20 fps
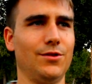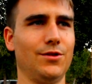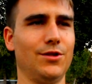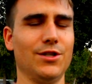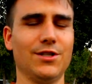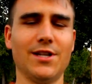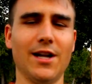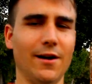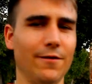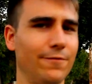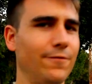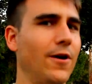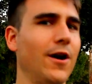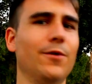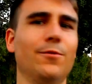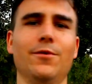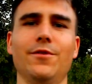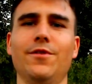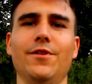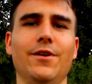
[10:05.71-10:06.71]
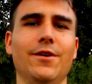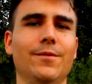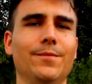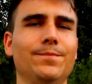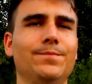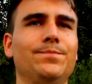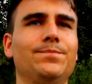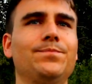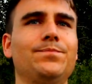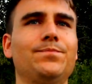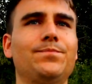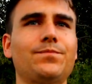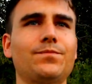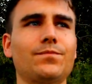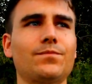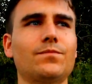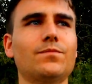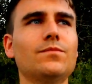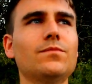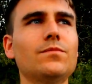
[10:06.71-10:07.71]
Just have fun with
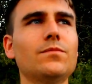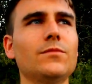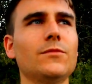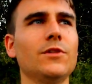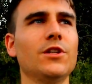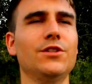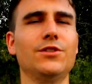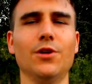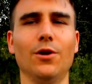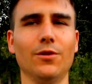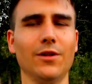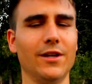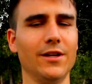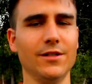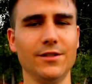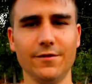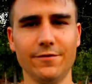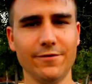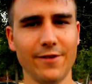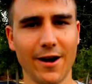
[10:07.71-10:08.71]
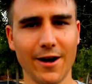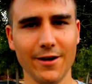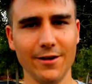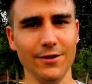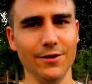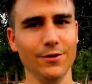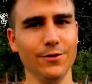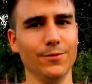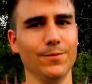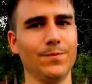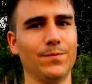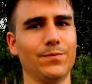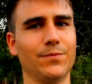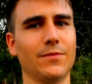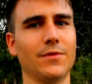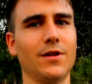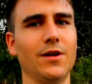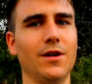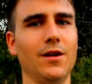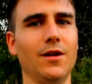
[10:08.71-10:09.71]
it. Don't let it define you,
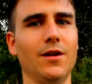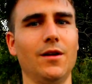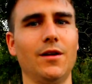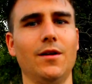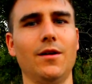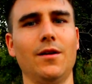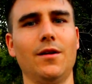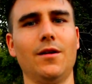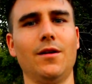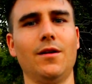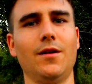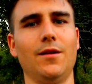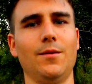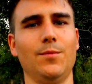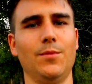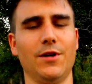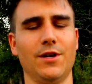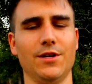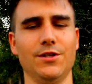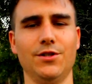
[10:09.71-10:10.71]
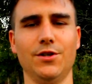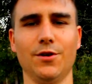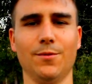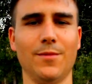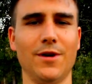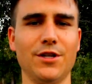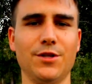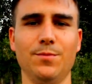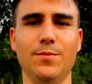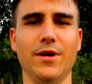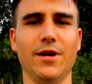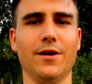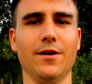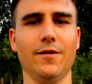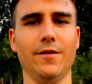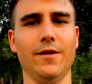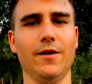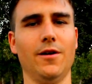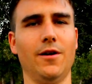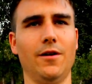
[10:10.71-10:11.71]
because you're much
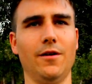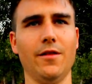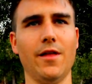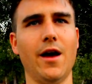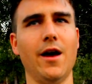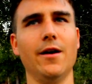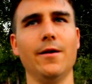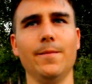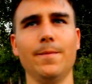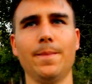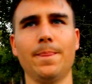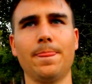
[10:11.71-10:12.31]
bigger than all that.